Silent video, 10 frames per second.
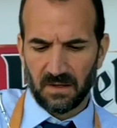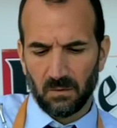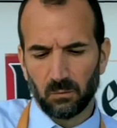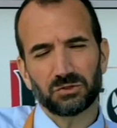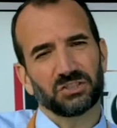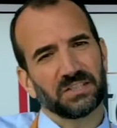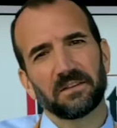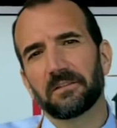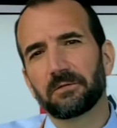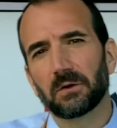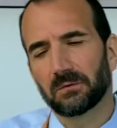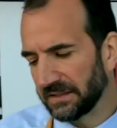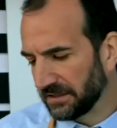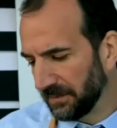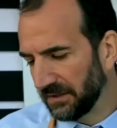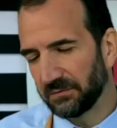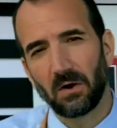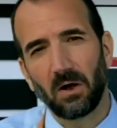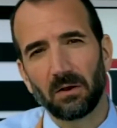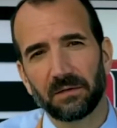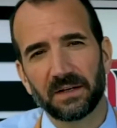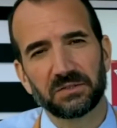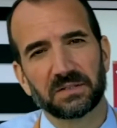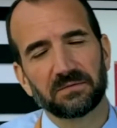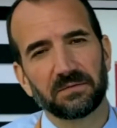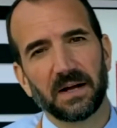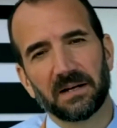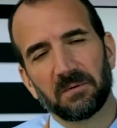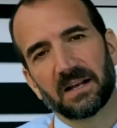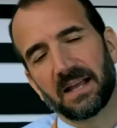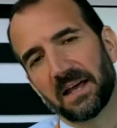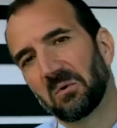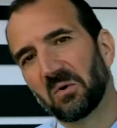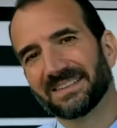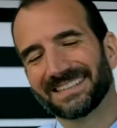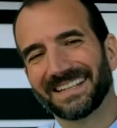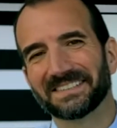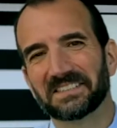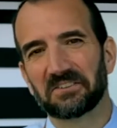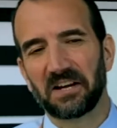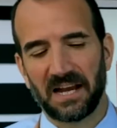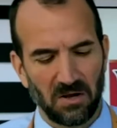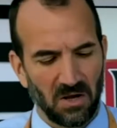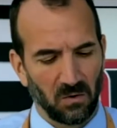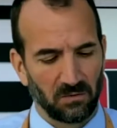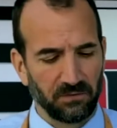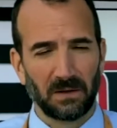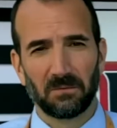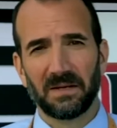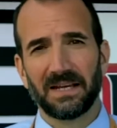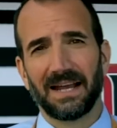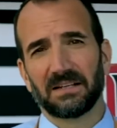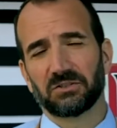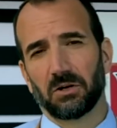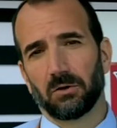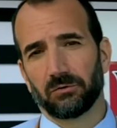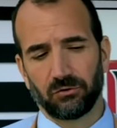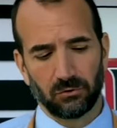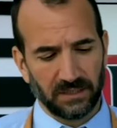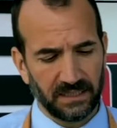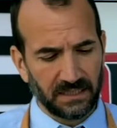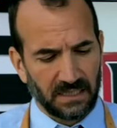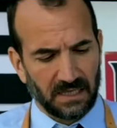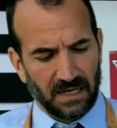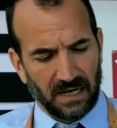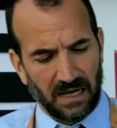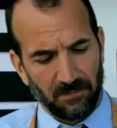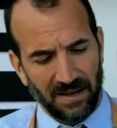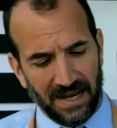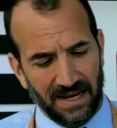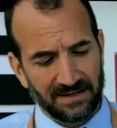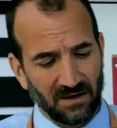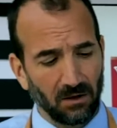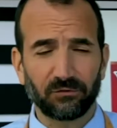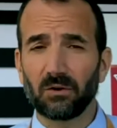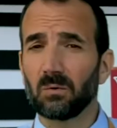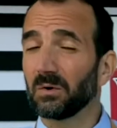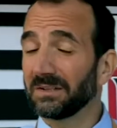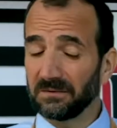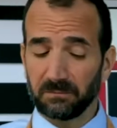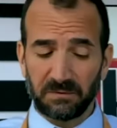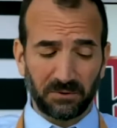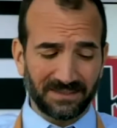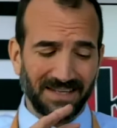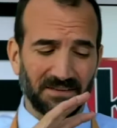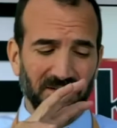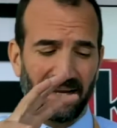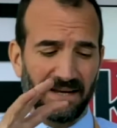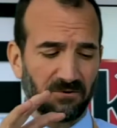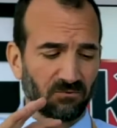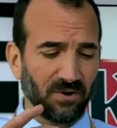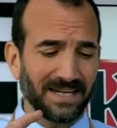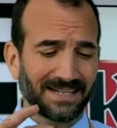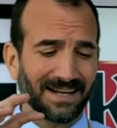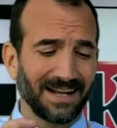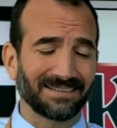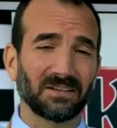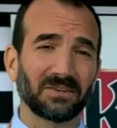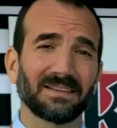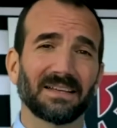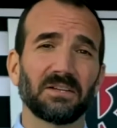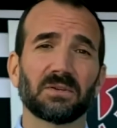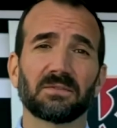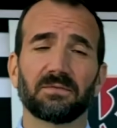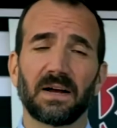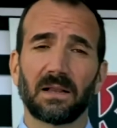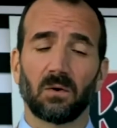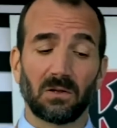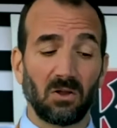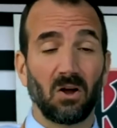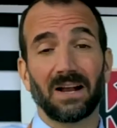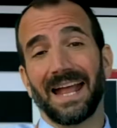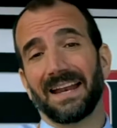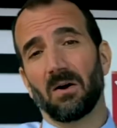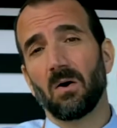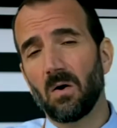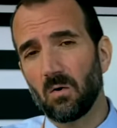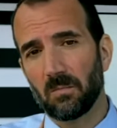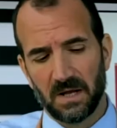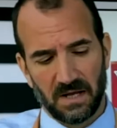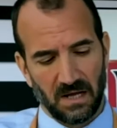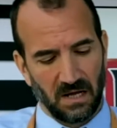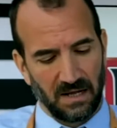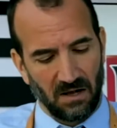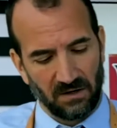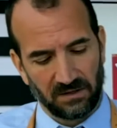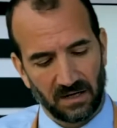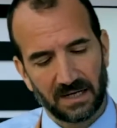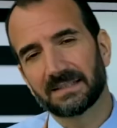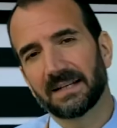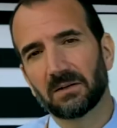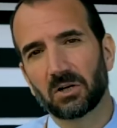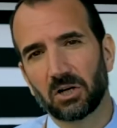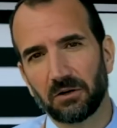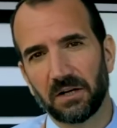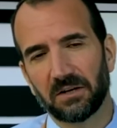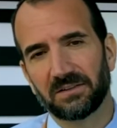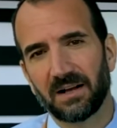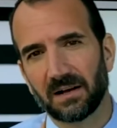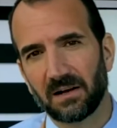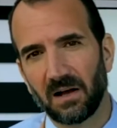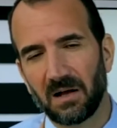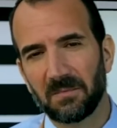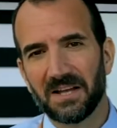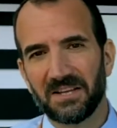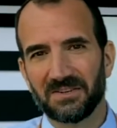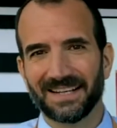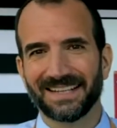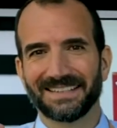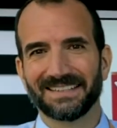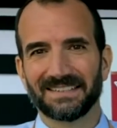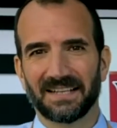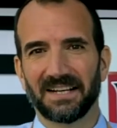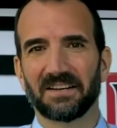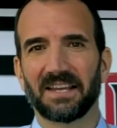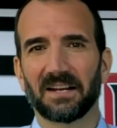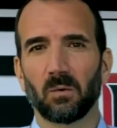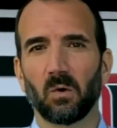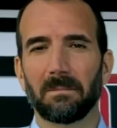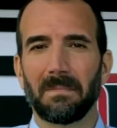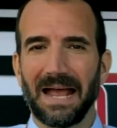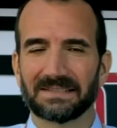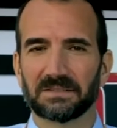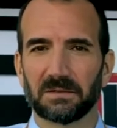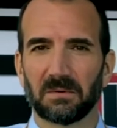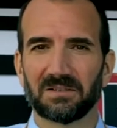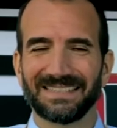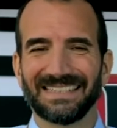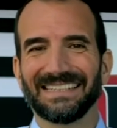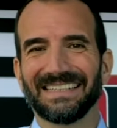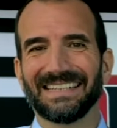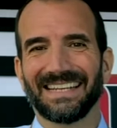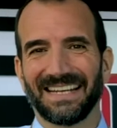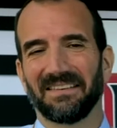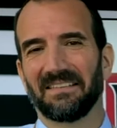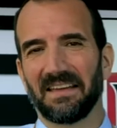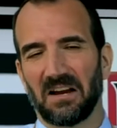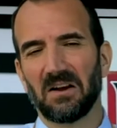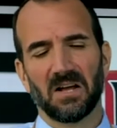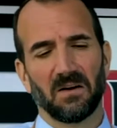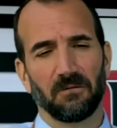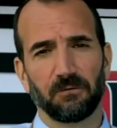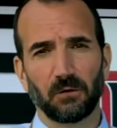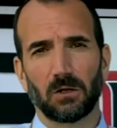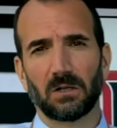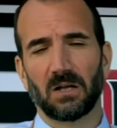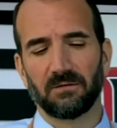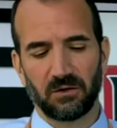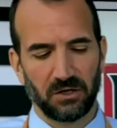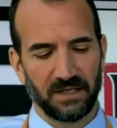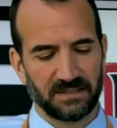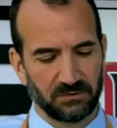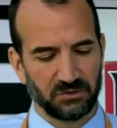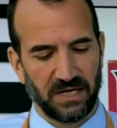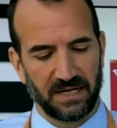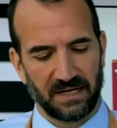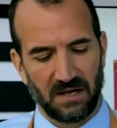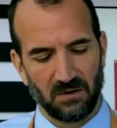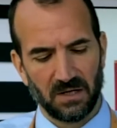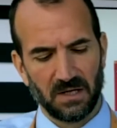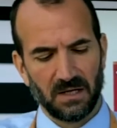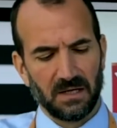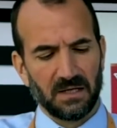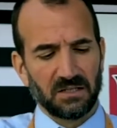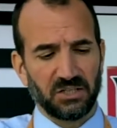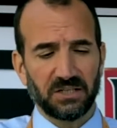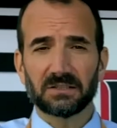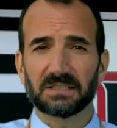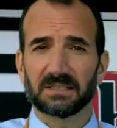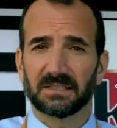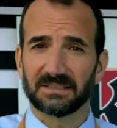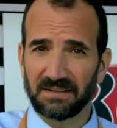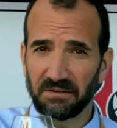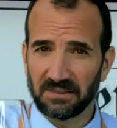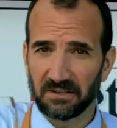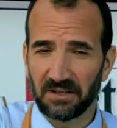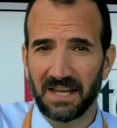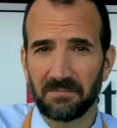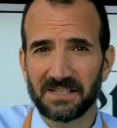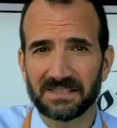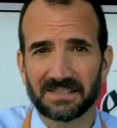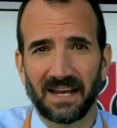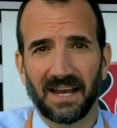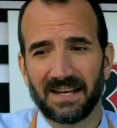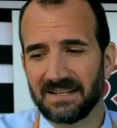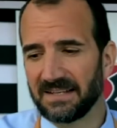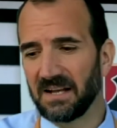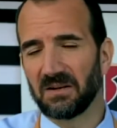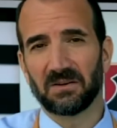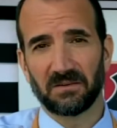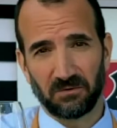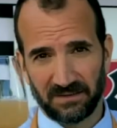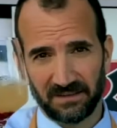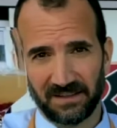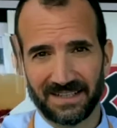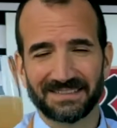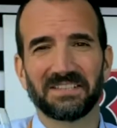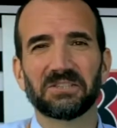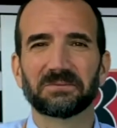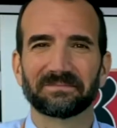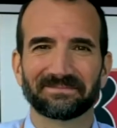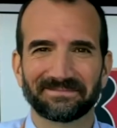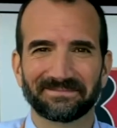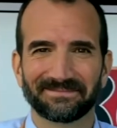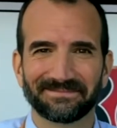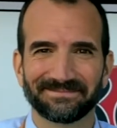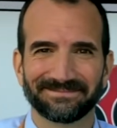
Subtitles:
We'll share the full recipes for all of these. You can find them on Ketel One's Instagram, or follow me at Charles Joly. And also, we put together a great cocktail kit that you can follow along at home on cocktailcourier.com. You can get the entire Ketel One Master the Martini kit there, full of goodies. Check it out. Cheers to the 73rd Emmys, and raising a glass to you.